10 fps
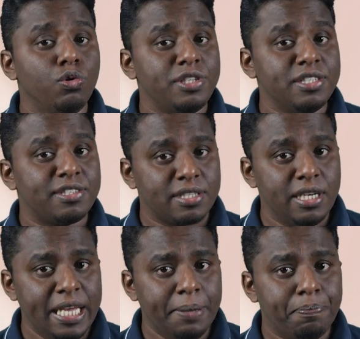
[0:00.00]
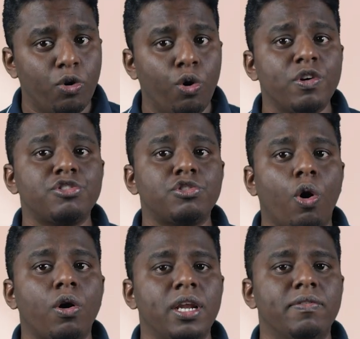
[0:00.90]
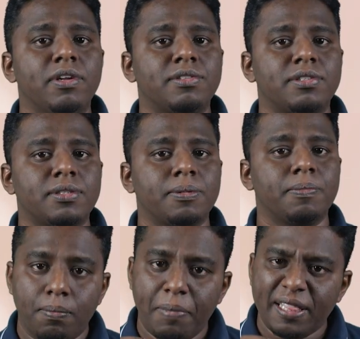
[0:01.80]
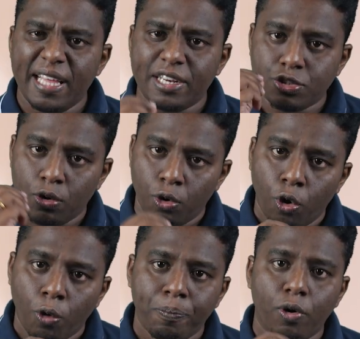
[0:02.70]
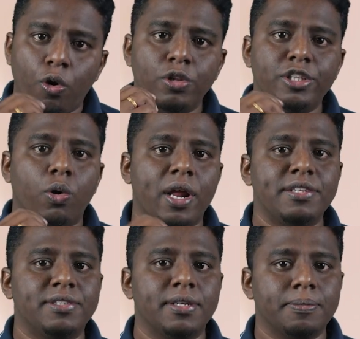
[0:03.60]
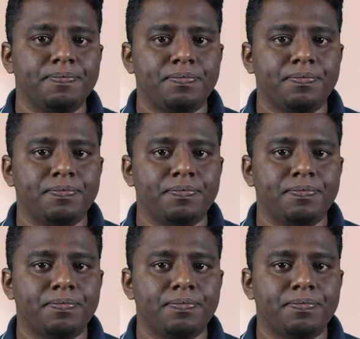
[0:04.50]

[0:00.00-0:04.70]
losing sleep over stock levels. But there's hope on the horizon.